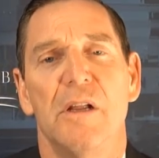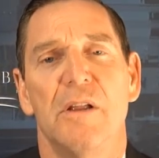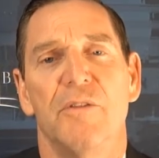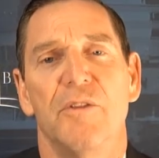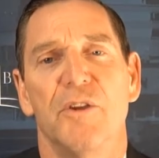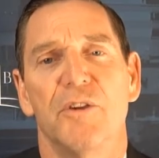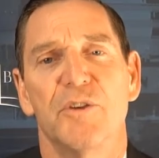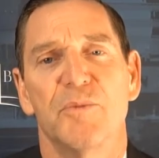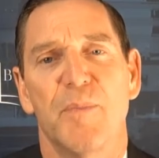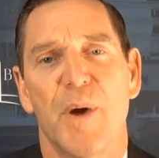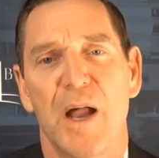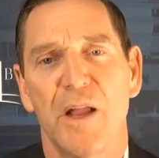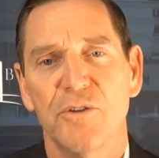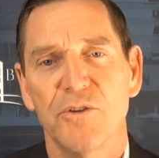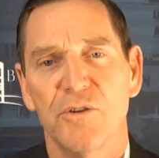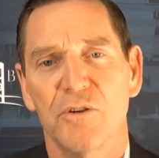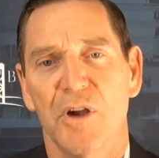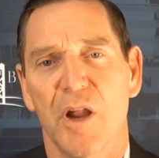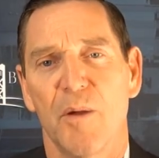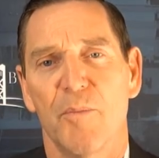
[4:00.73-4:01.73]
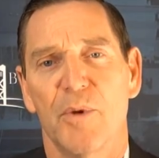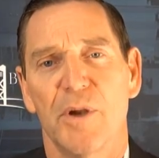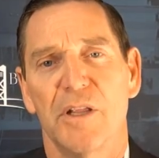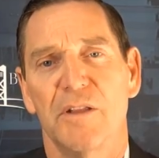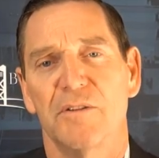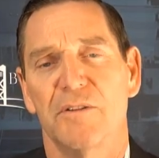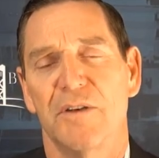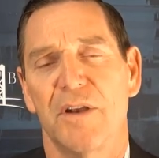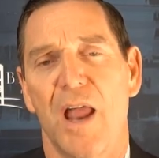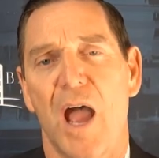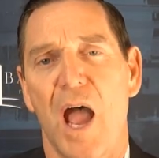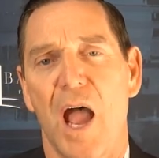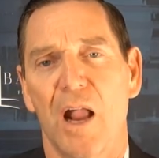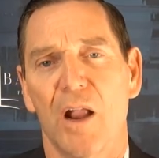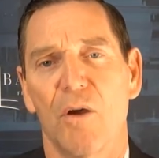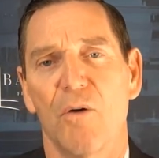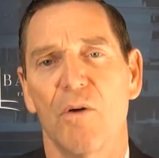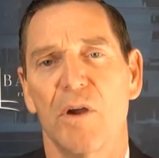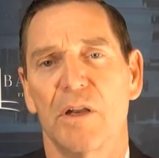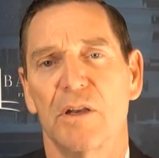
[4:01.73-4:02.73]
the sponsor company is
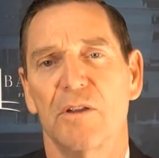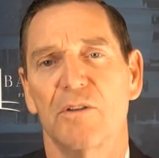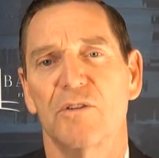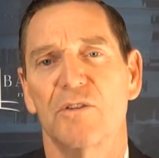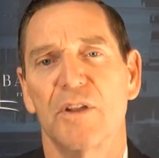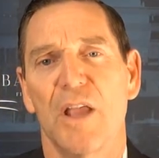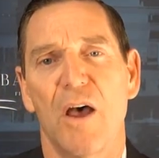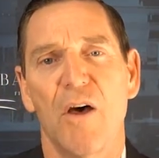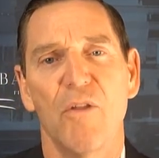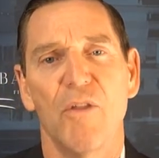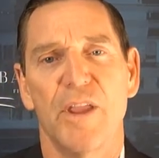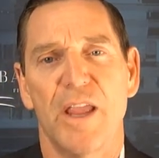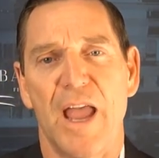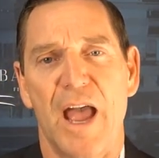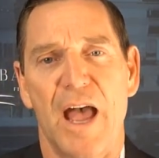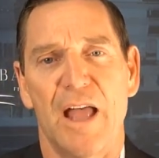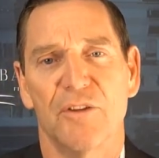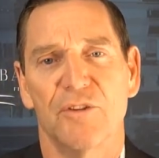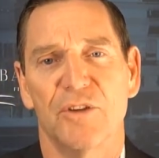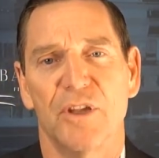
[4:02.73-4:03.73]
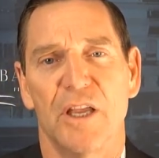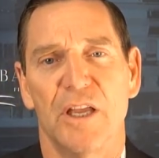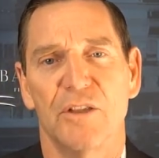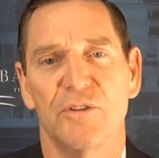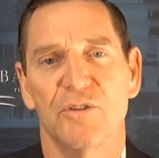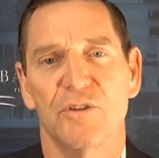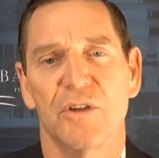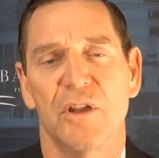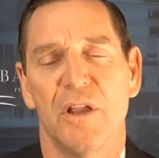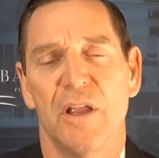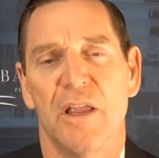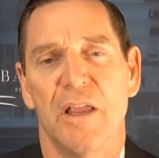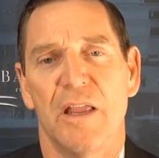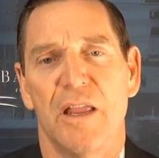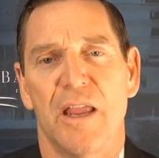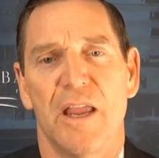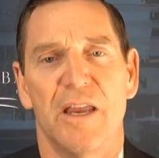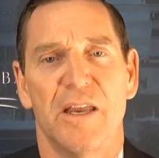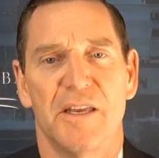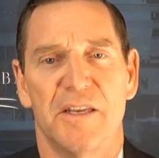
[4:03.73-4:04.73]
not going to sell the assets
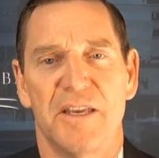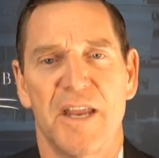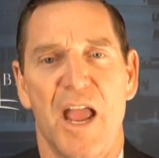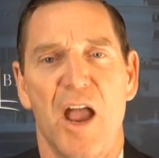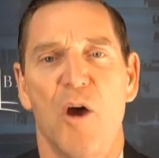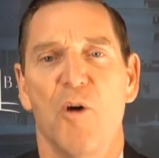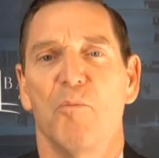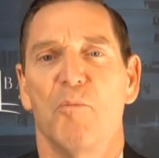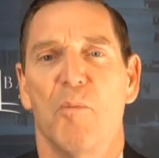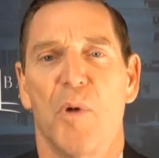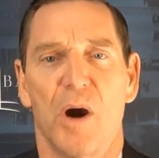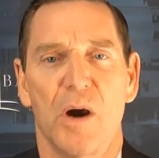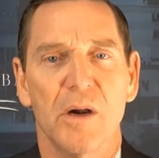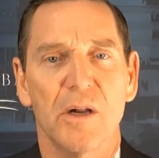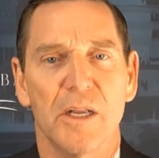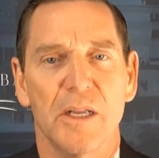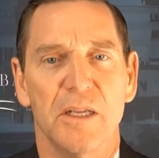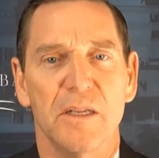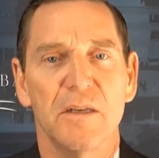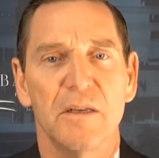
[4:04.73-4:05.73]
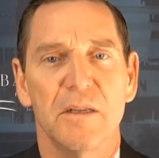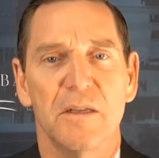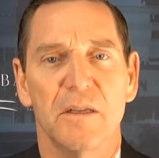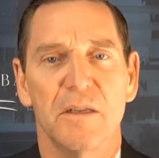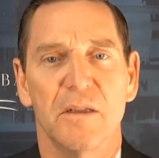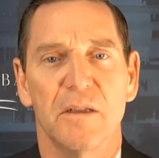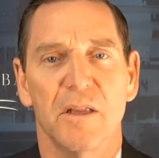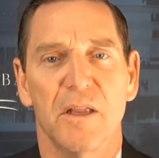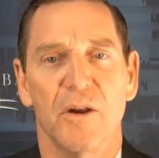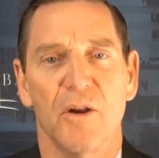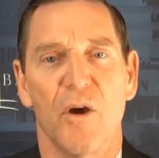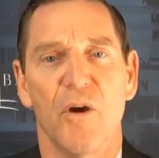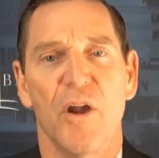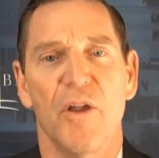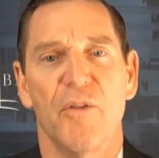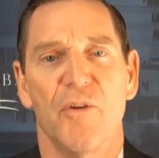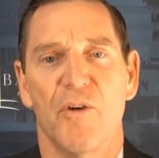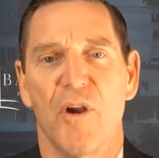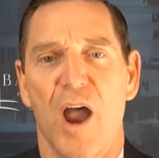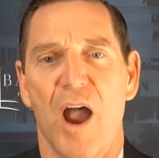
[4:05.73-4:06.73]
in a down market,
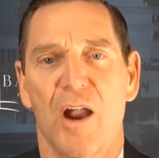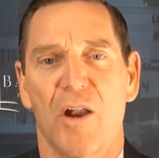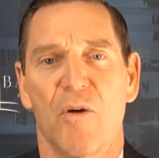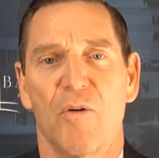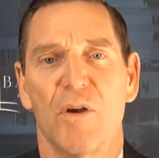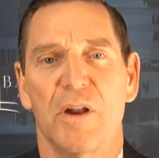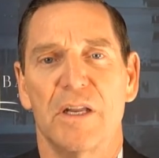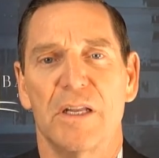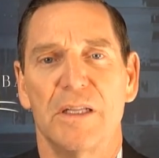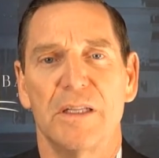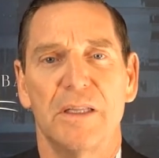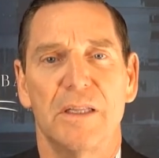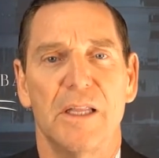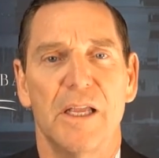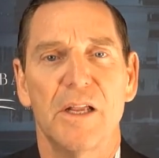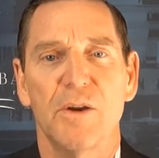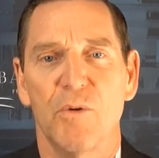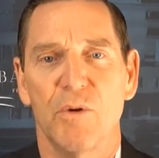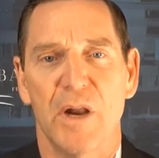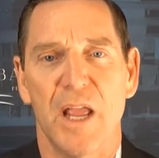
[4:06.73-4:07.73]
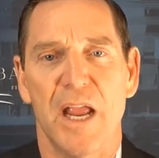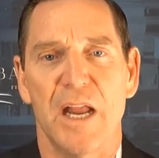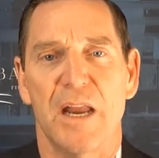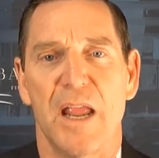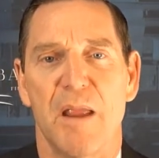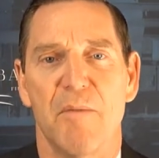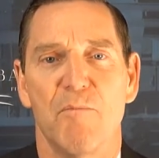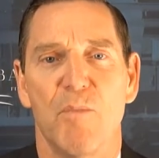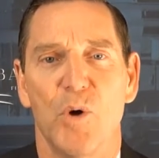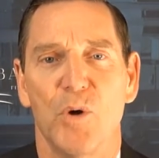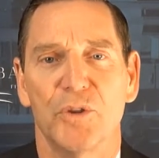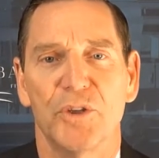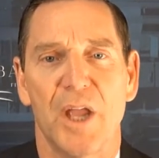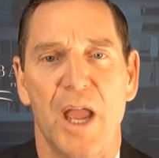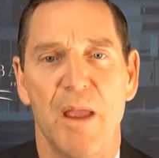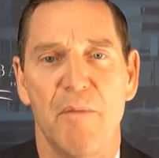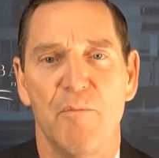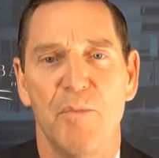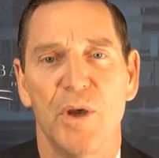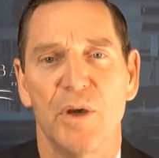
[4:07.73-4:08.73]
and they're not going to liquidate a
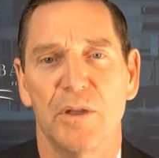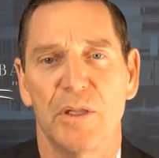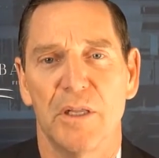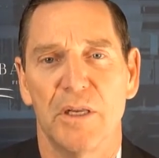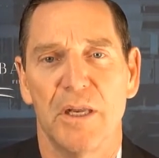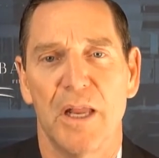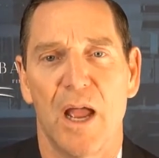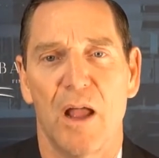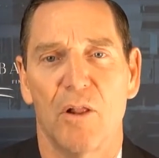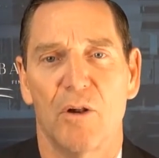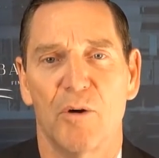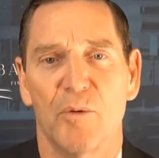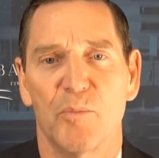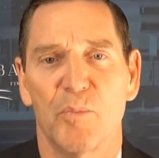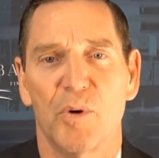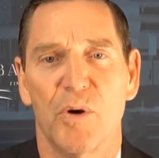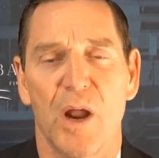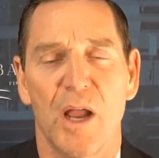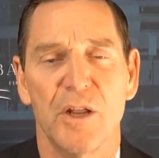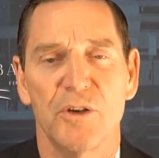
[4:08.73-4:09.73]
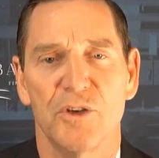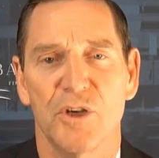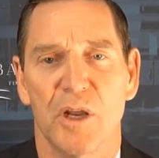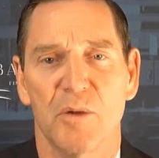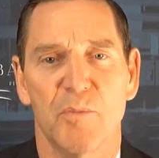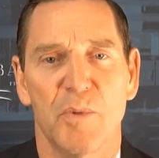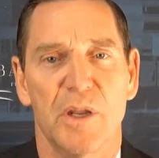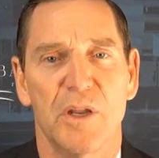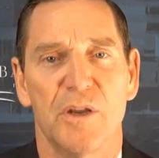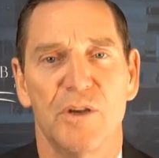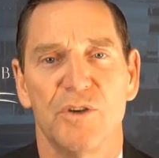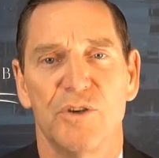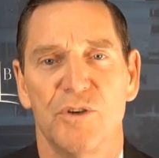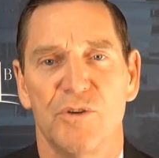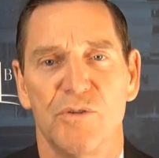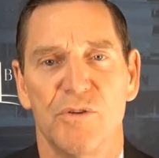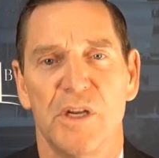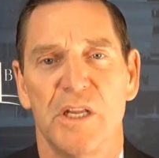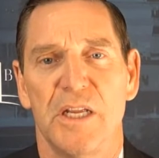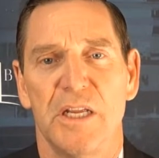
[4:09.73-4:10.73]
multi-million-dollar project because
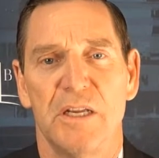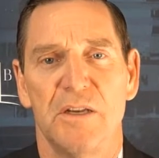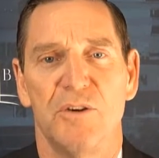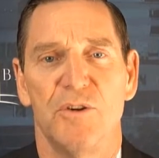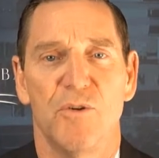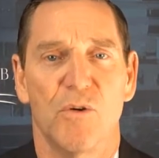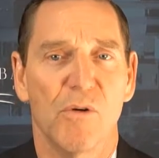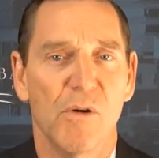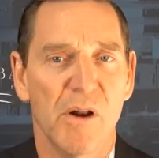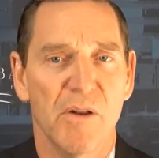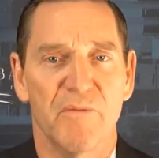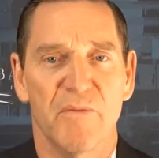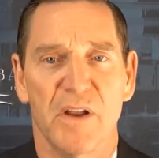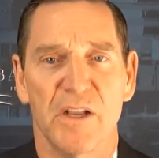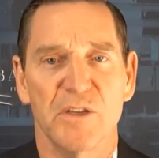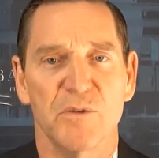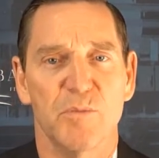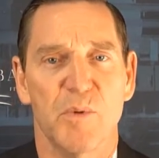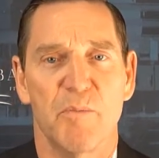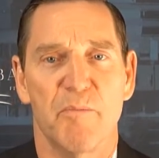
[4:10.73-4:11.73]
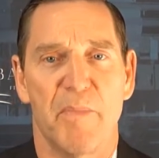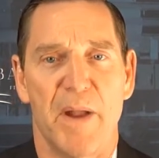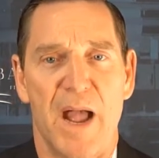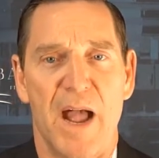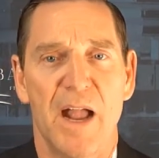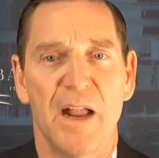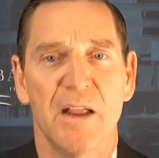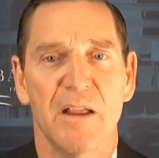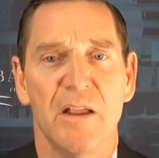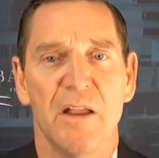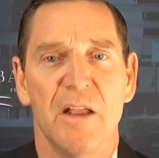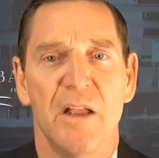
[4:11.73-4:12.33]
you need your investment back.